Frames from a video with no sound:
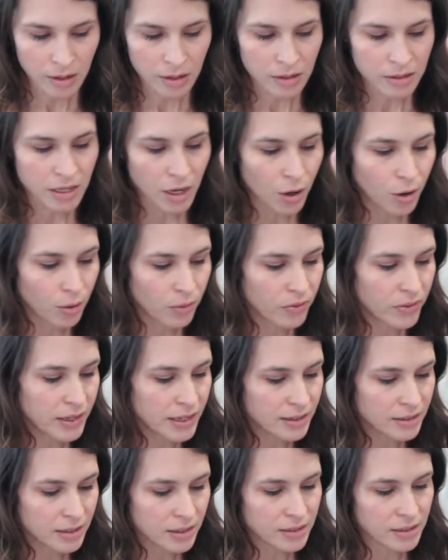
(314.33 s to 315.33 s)
So
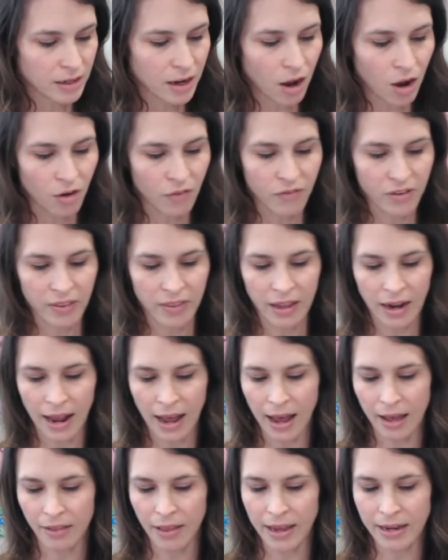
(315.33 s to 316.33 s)
this is the coffee that
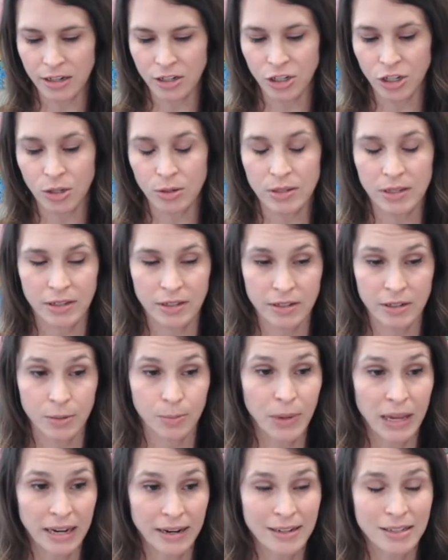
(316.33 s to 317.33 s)
I like to use, and
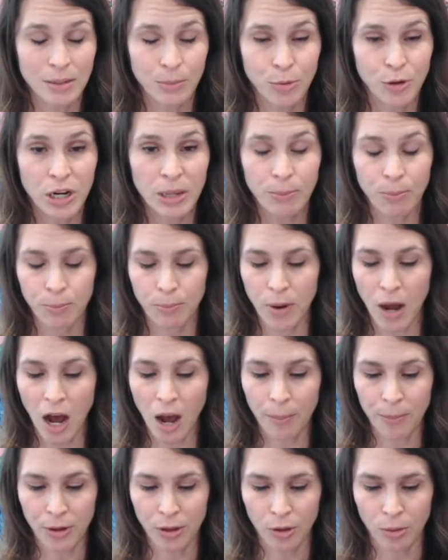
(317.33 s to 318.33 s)
it's a pretty
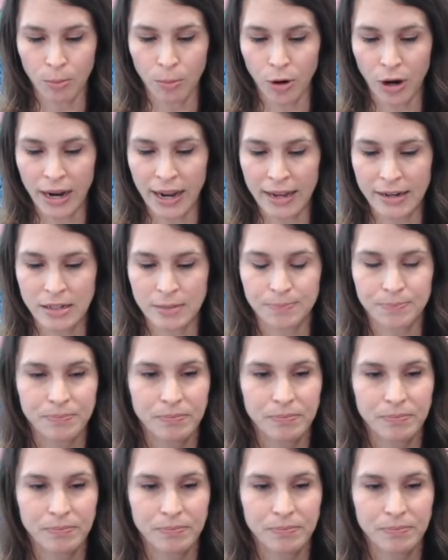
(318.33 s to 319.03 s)
popular brand.